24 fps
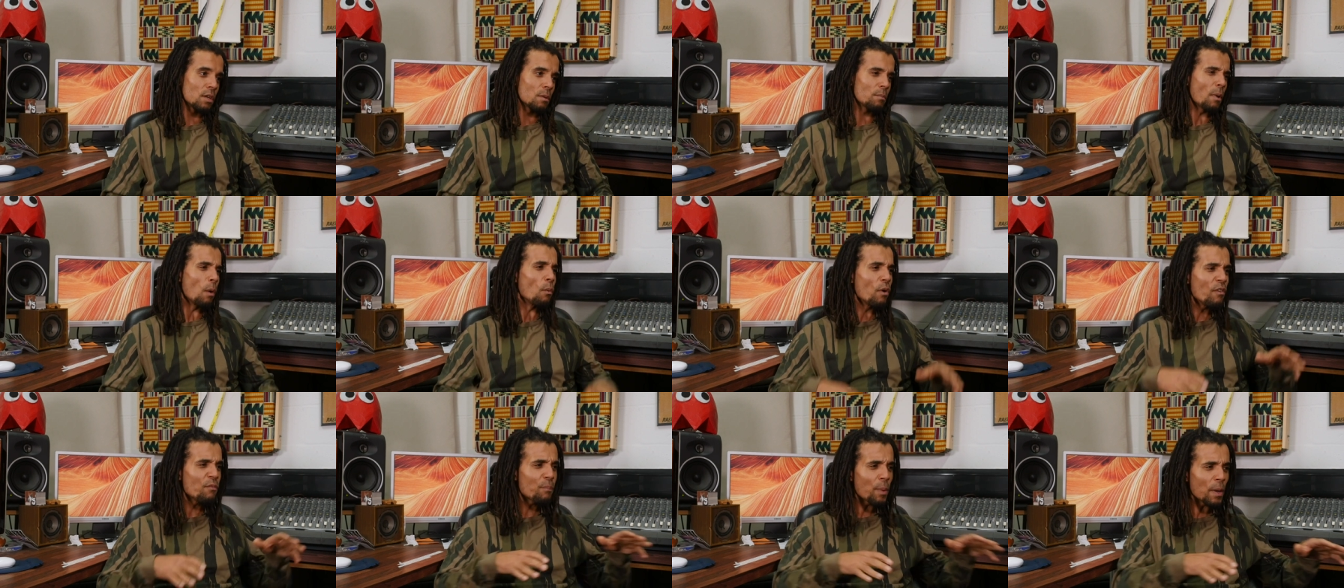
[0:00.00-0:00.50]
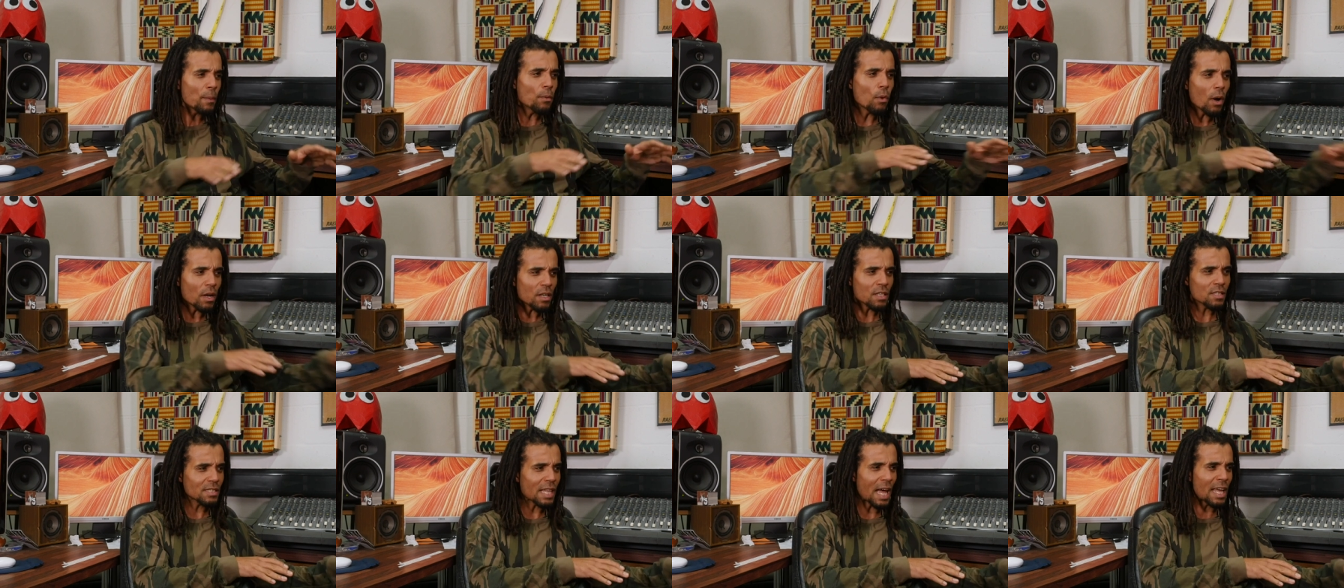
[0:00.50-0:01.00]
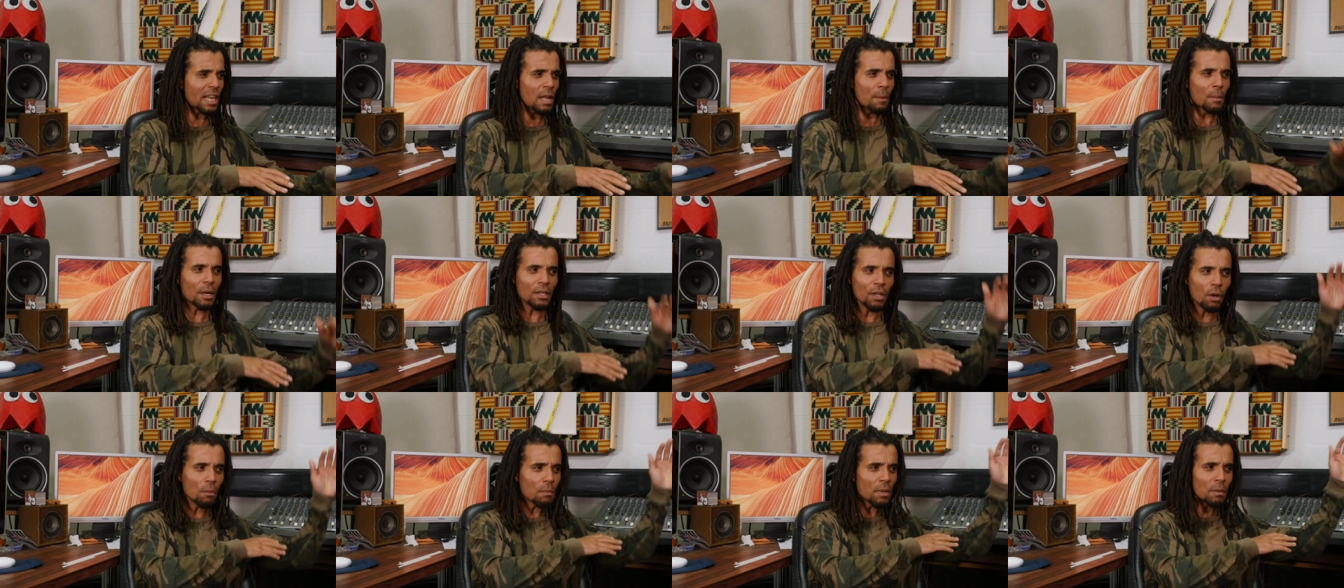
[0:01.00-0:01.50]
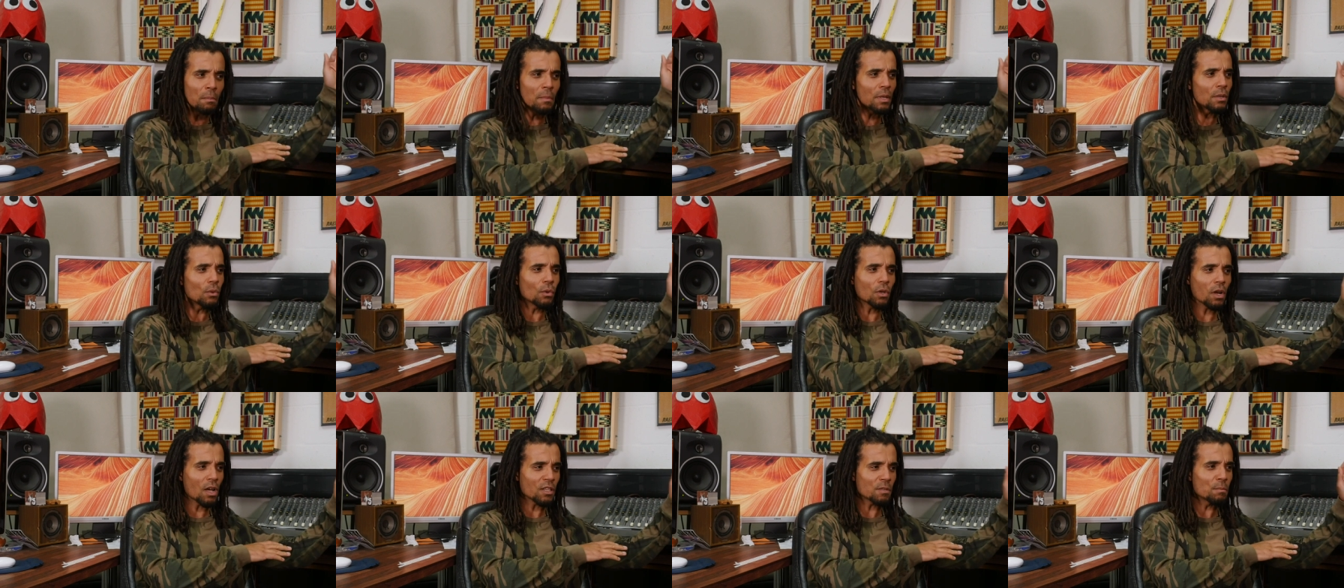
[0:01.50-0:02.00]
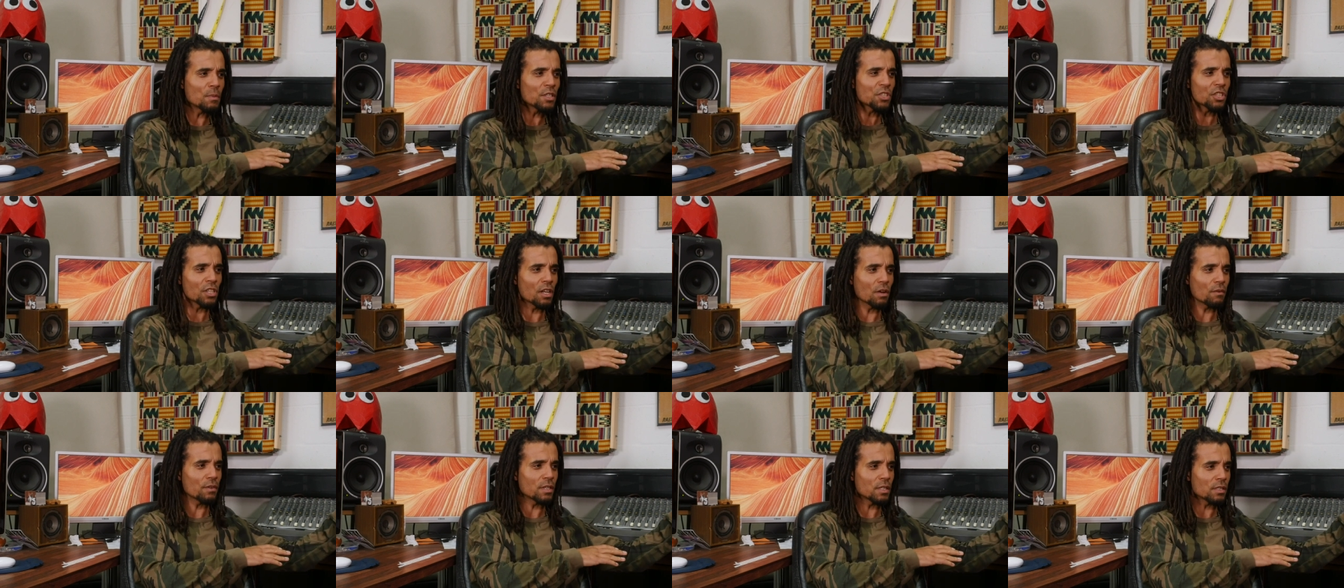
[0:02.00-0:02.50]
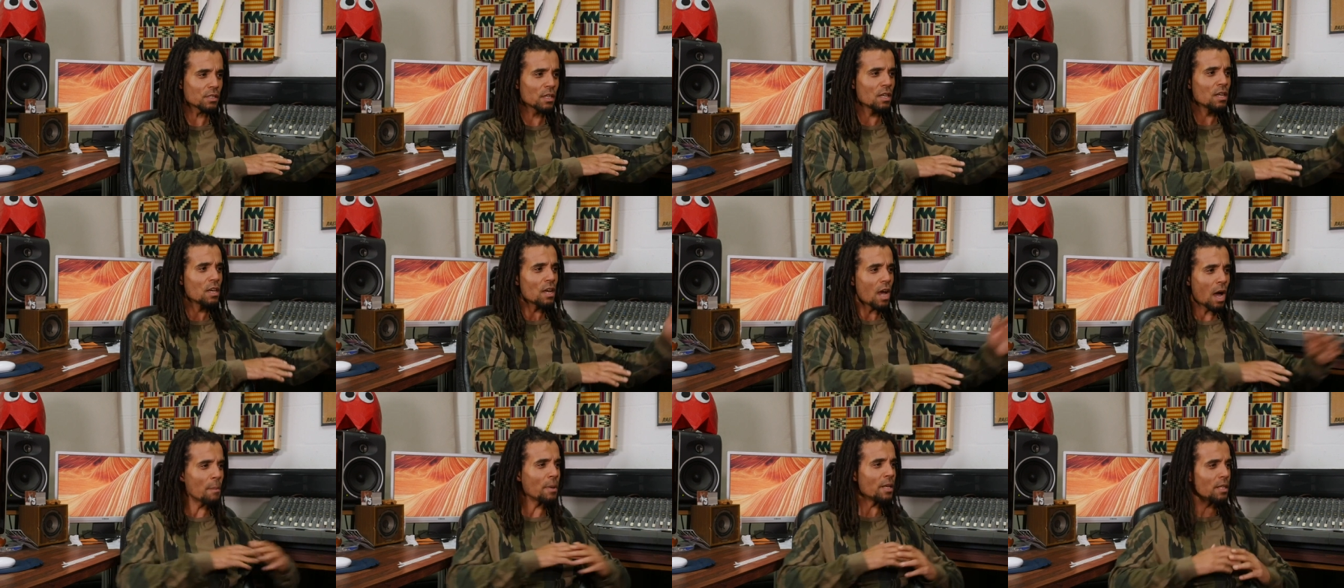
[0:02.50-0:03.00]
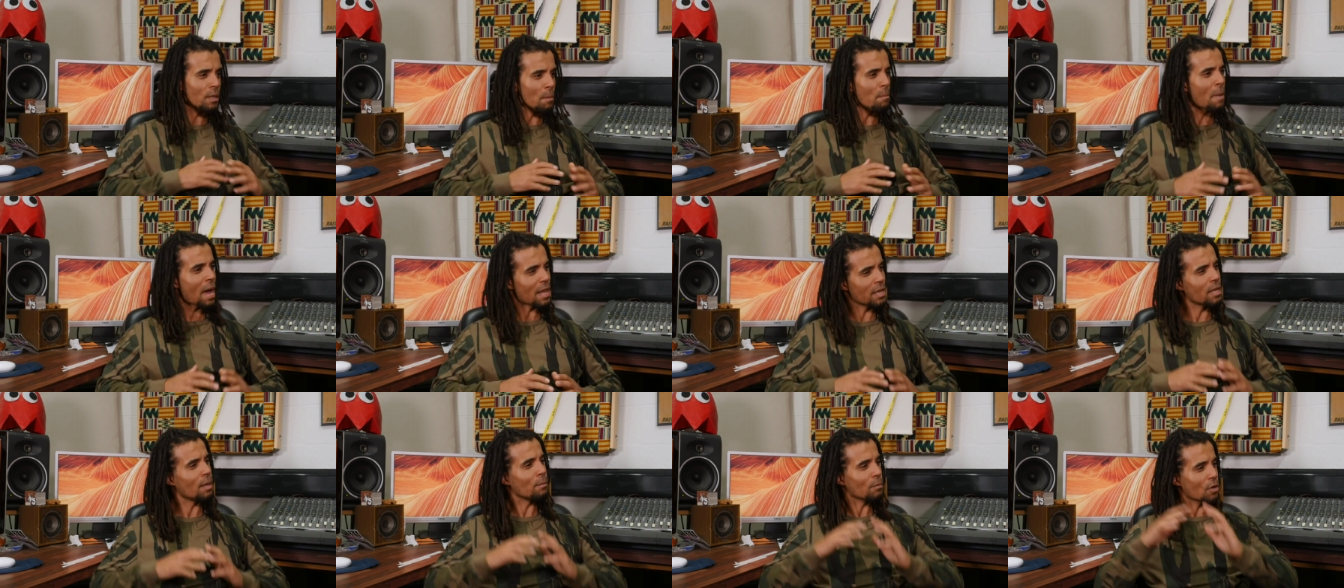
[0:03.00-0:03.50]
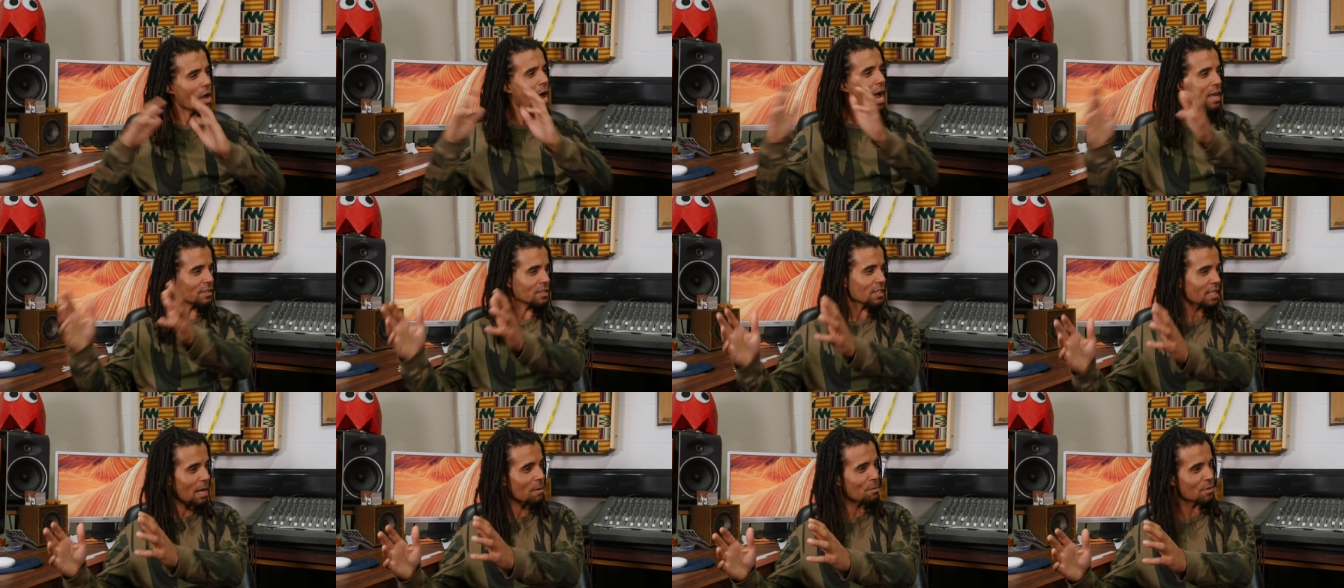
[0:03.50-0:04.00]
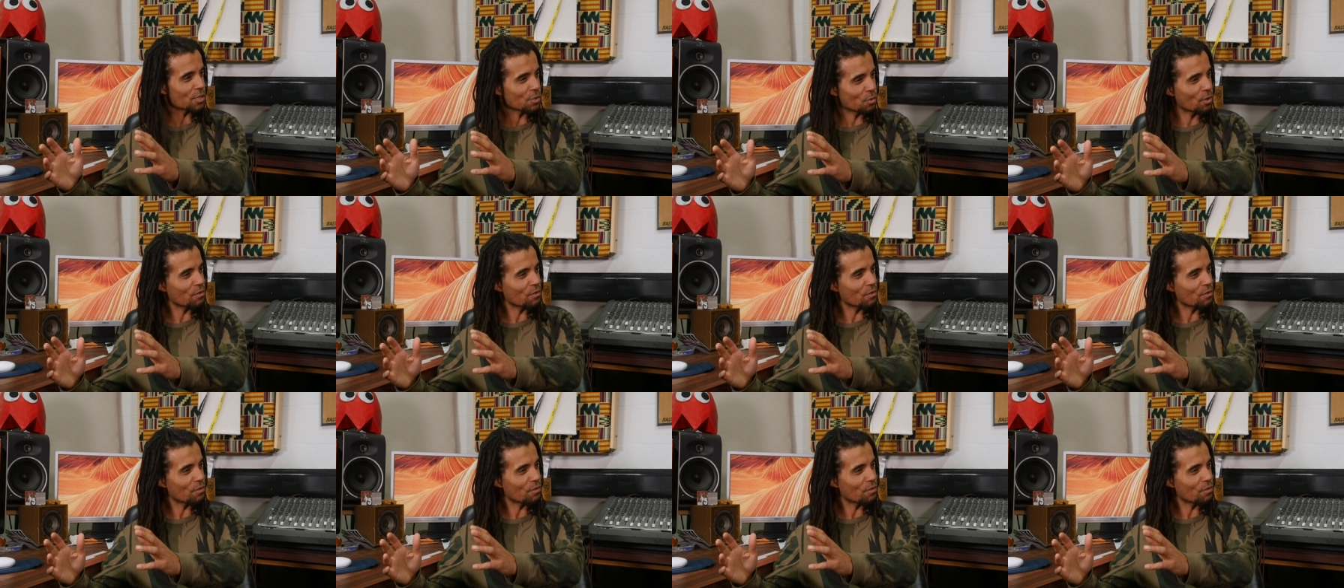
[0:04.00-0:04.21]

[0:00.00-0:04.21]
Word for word: But with people who understand them, I don't mean middle class yeah. missionaries. I mean the man them go out to Cambridge